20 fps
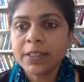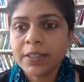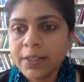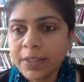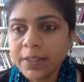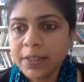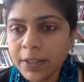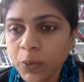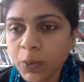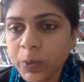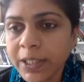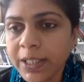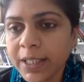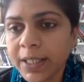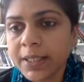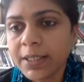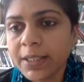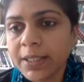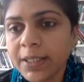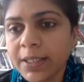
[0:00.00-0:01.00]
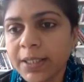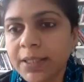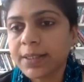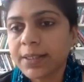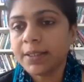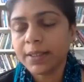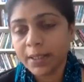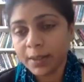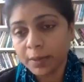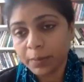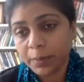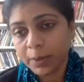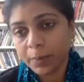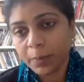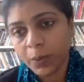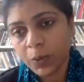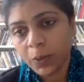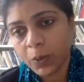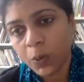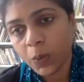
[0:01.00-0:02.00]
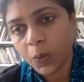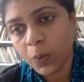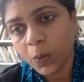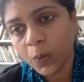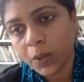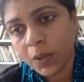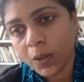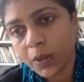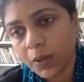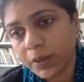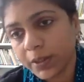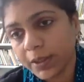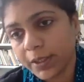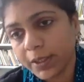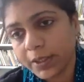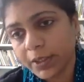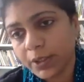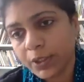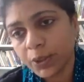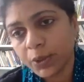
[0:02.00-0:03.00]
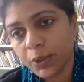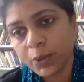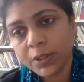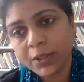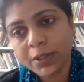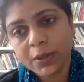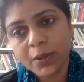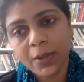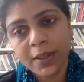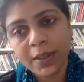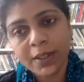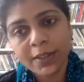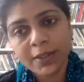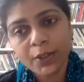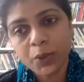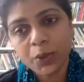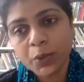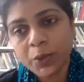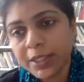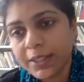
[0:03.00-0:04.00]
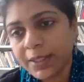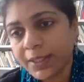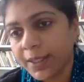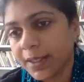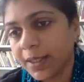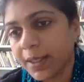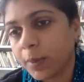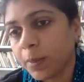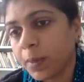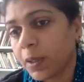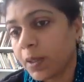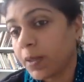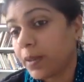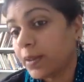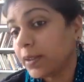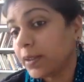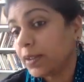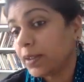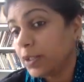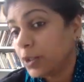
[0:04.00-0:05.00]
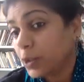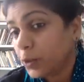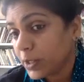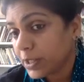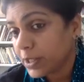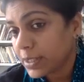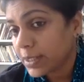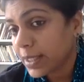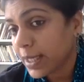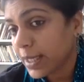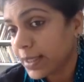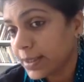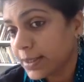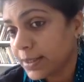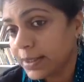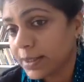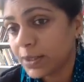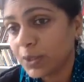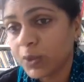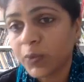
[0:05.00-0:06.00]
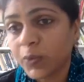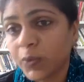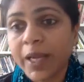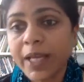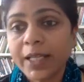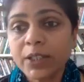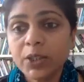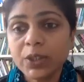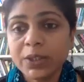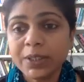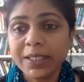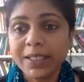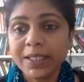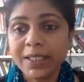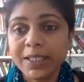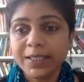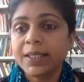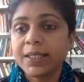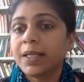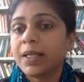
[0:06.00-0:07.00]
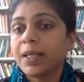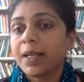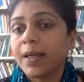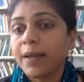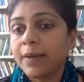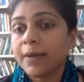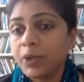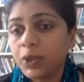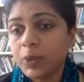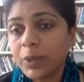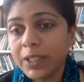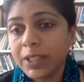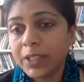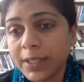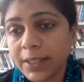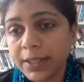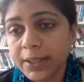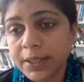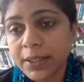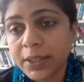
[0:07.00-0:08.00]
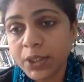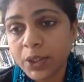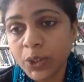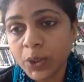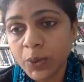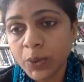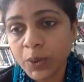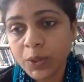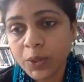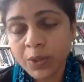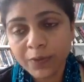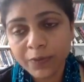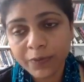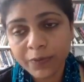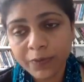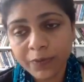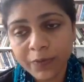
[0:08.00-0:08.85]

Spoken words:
and the unions and people who work on the issue and scholars to rethink about newer strategies of actually how to address issues of